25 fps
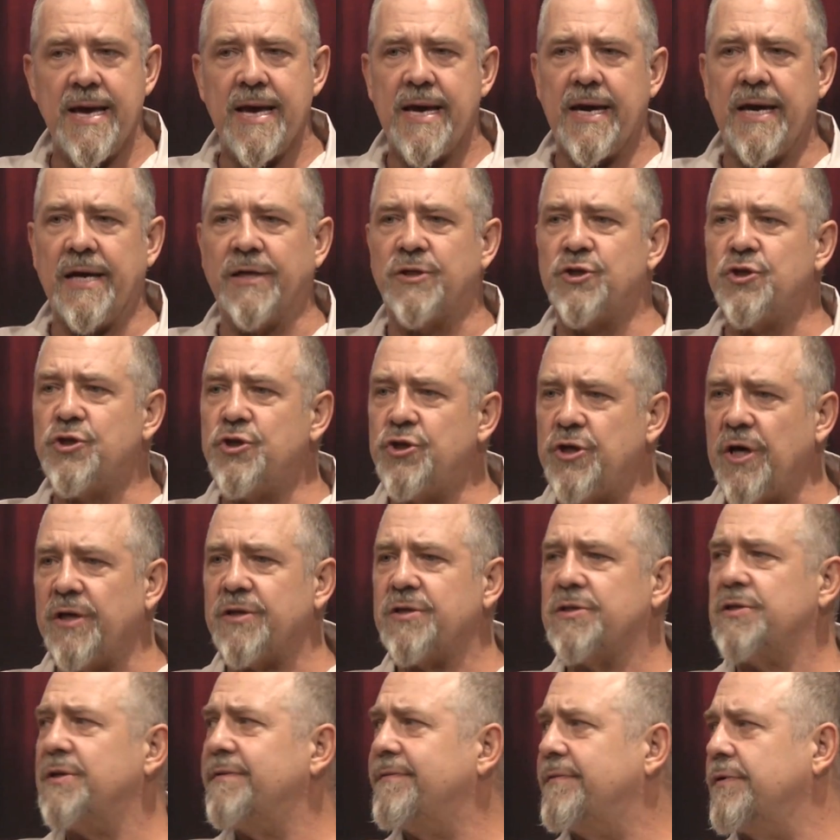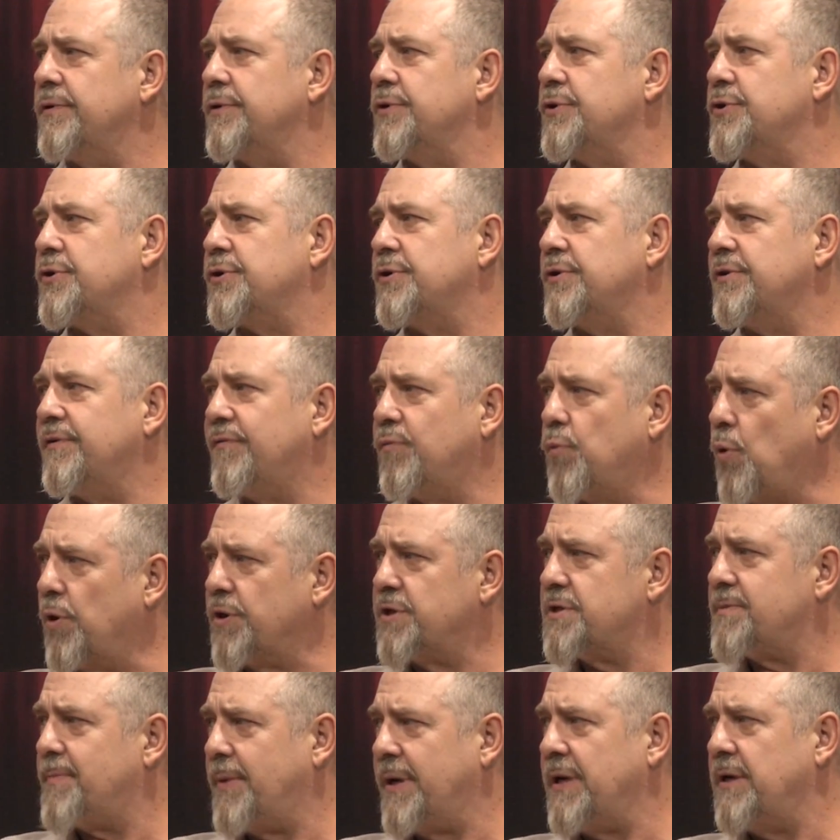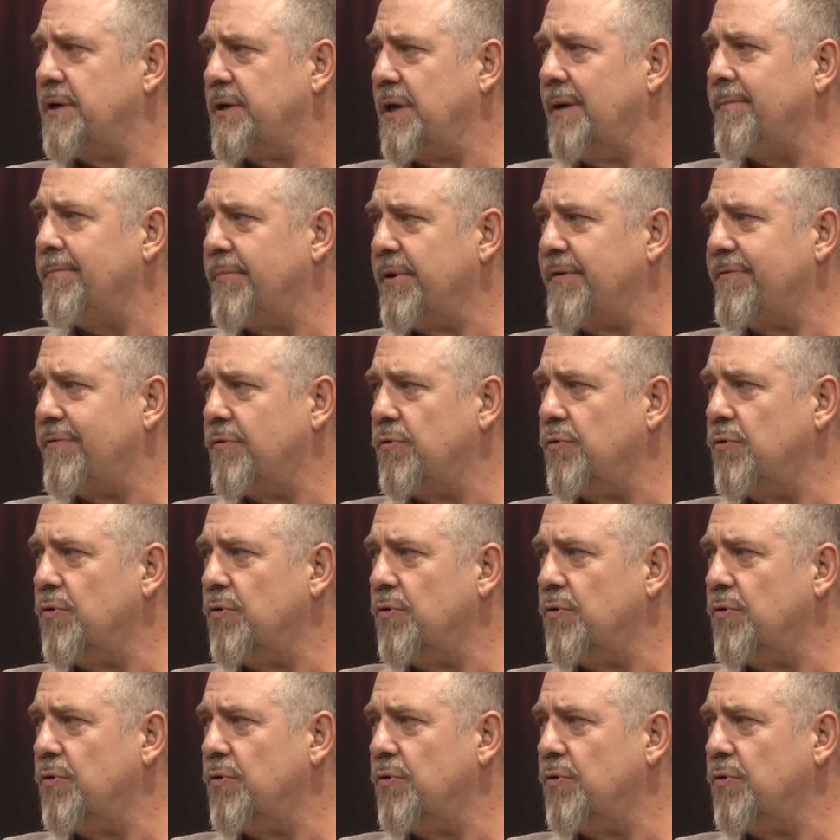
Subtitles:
it's just a version of what's been done before.